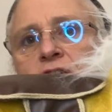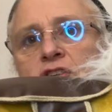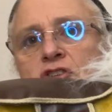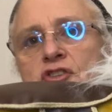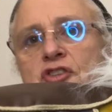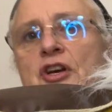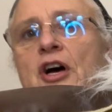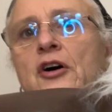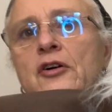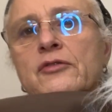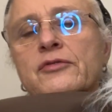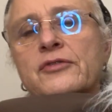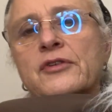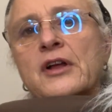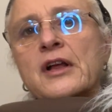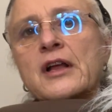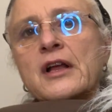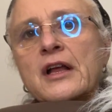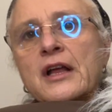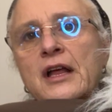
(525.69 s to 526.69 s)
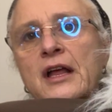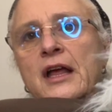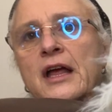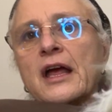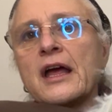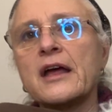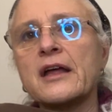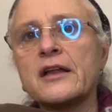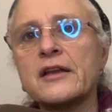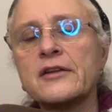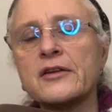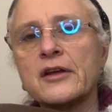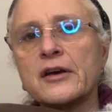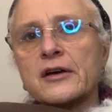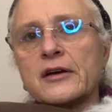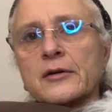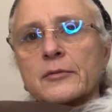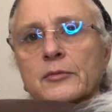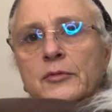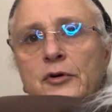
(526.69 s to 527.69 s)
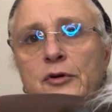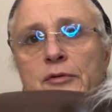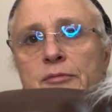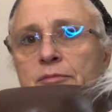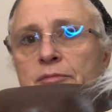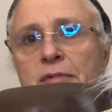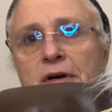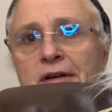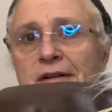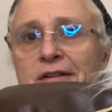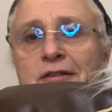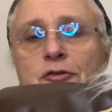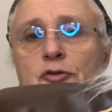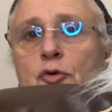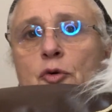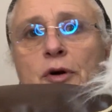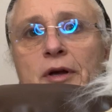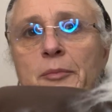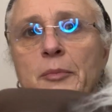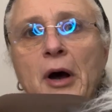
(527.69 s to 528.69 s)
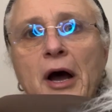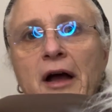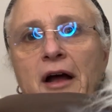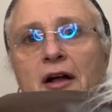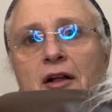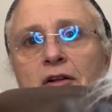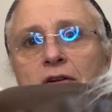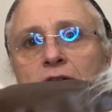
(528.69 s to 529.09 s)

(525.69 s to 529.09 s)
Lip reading: a shelf and, or in a toy pile,